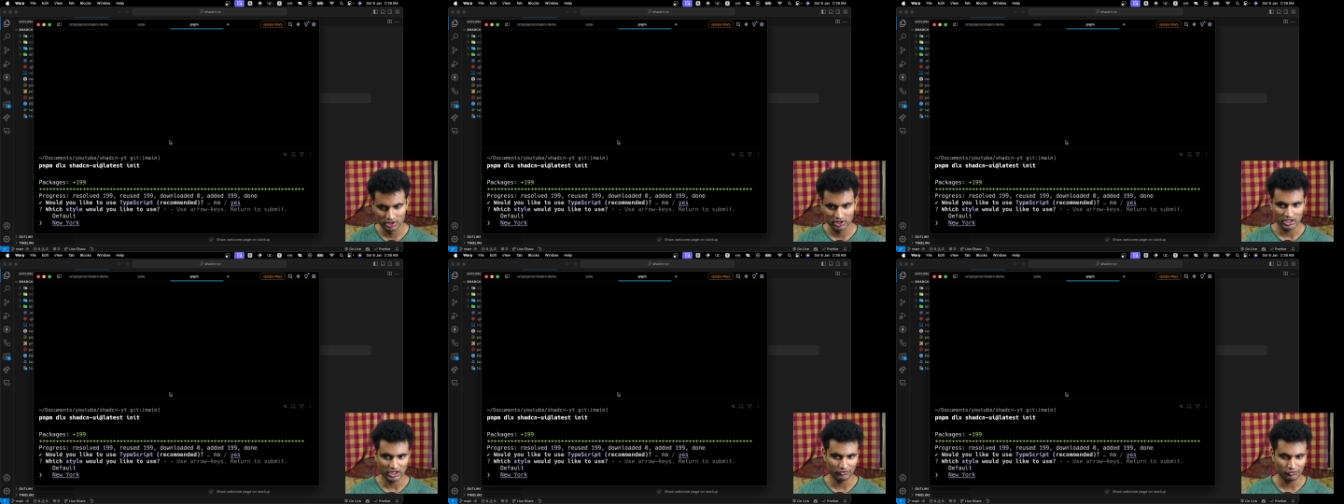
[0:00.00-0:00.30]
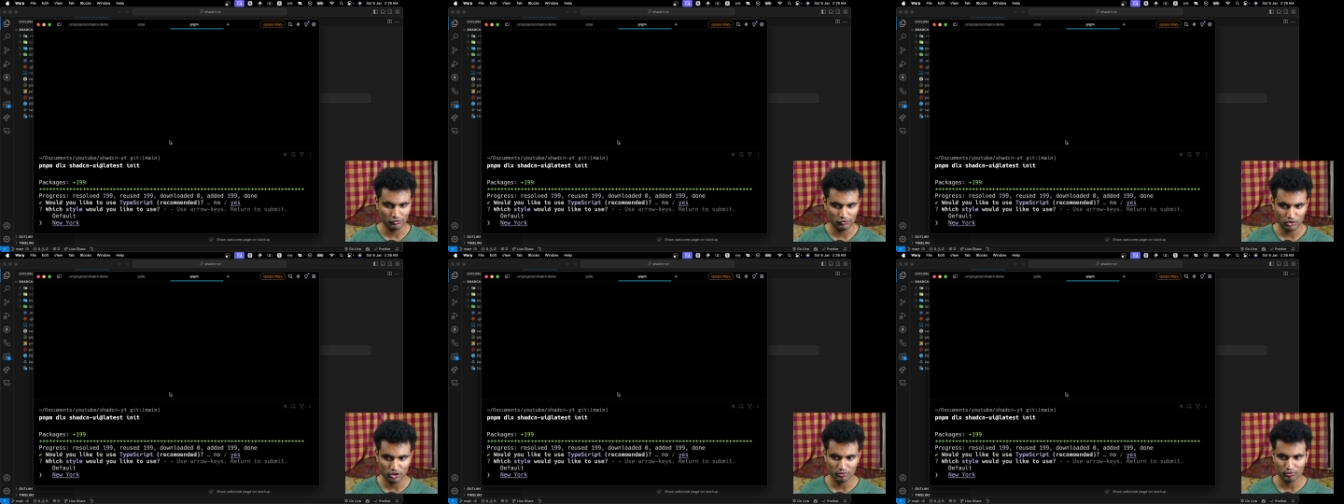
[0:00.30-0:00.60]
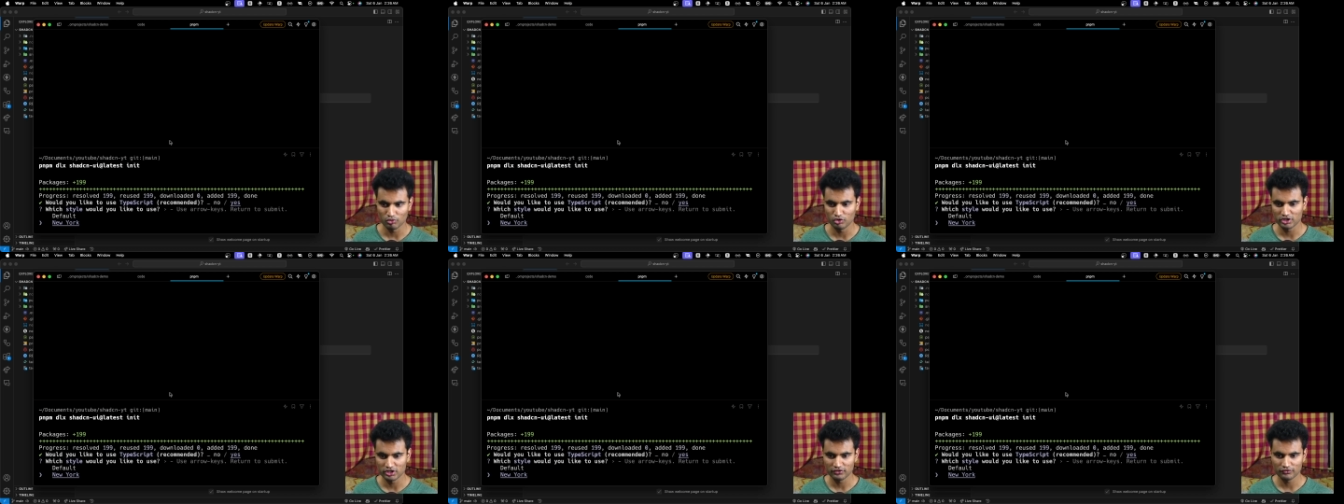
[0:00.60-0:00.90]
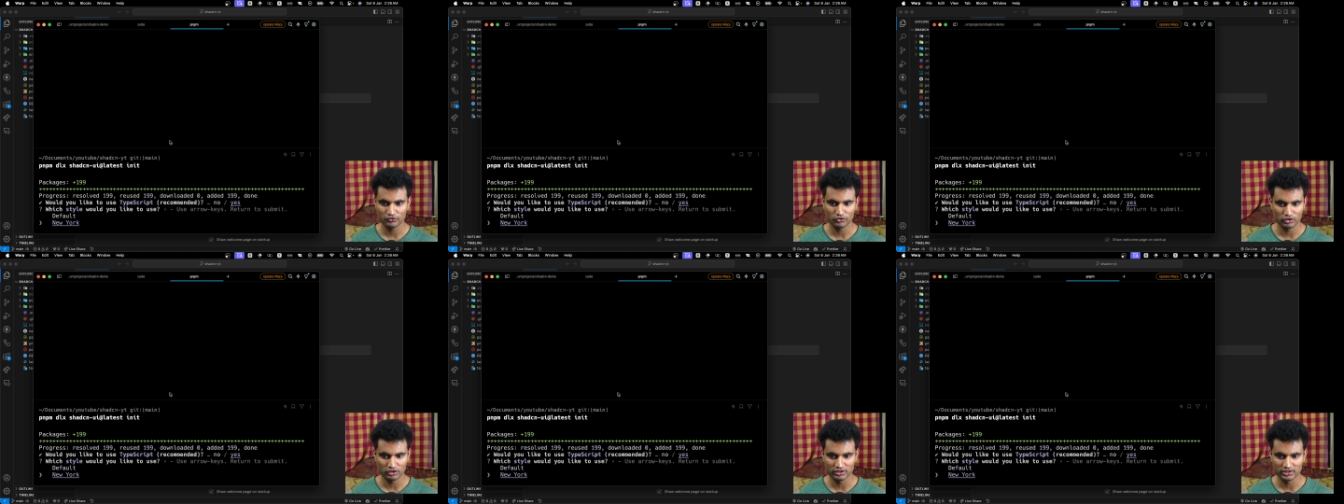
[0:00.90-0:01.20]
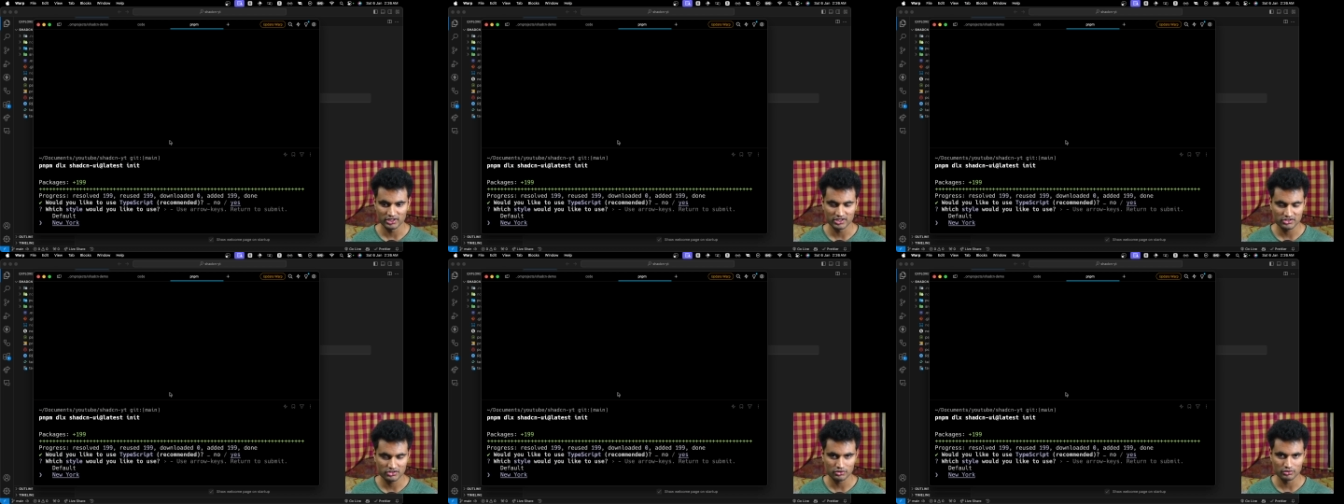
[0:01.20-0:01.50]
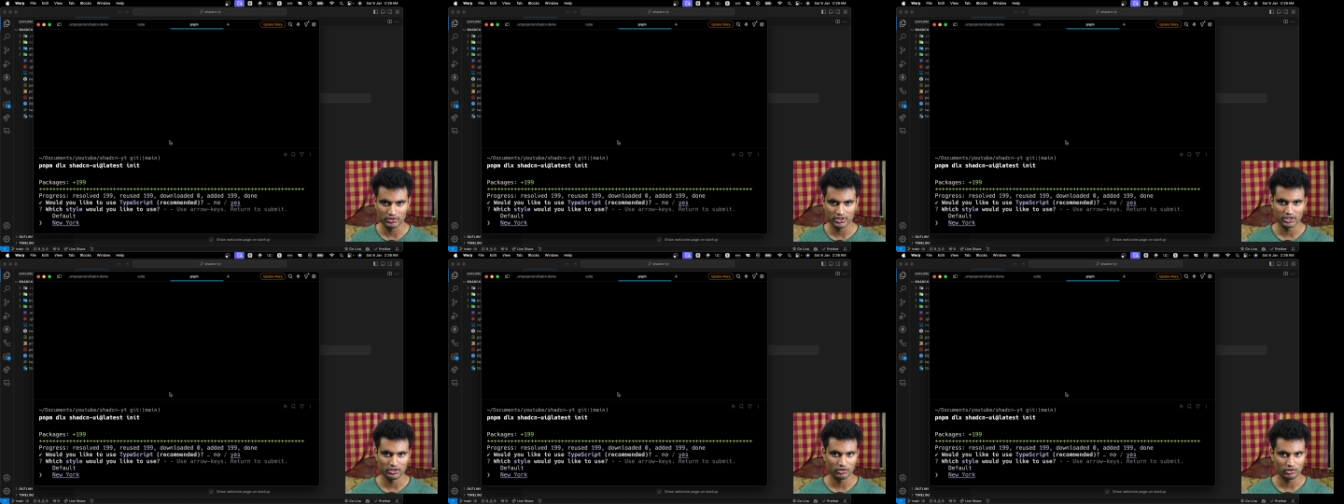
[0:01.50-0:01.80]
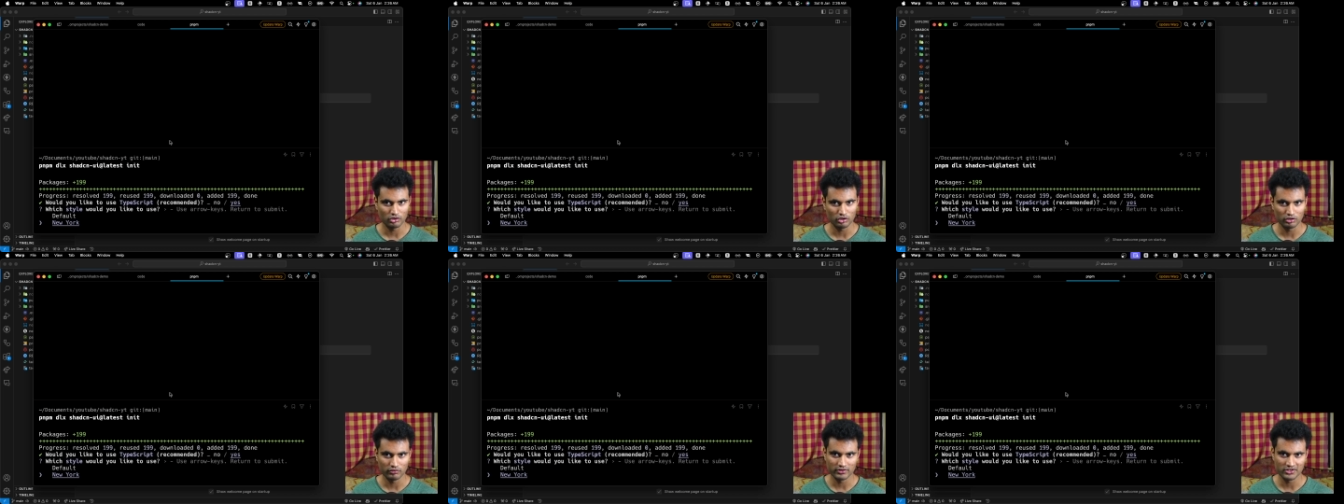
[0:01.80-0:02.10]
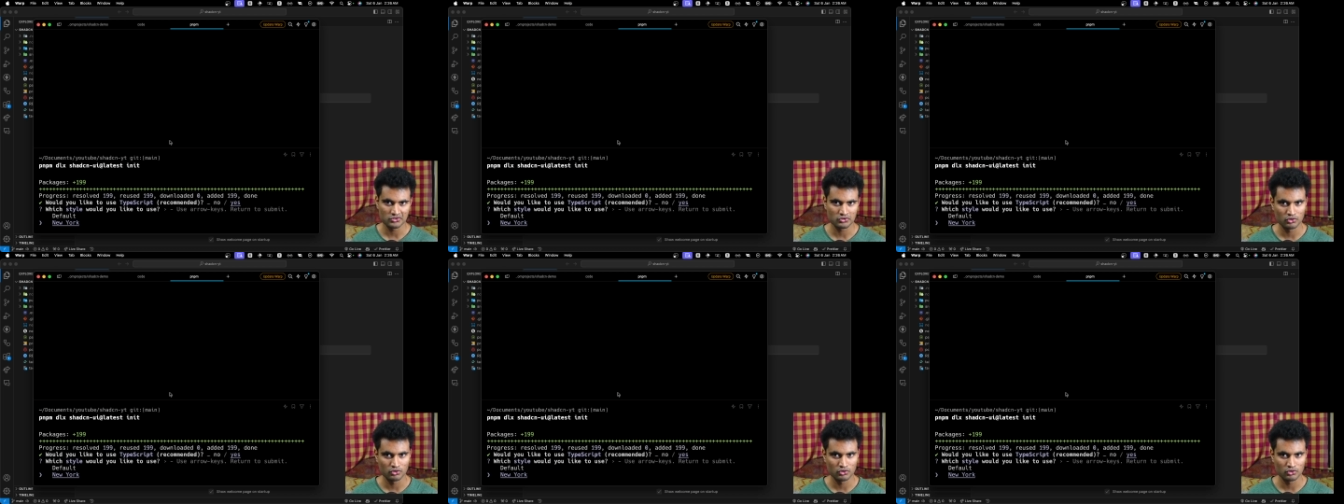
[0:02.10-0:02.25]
If you want more info on this, you can always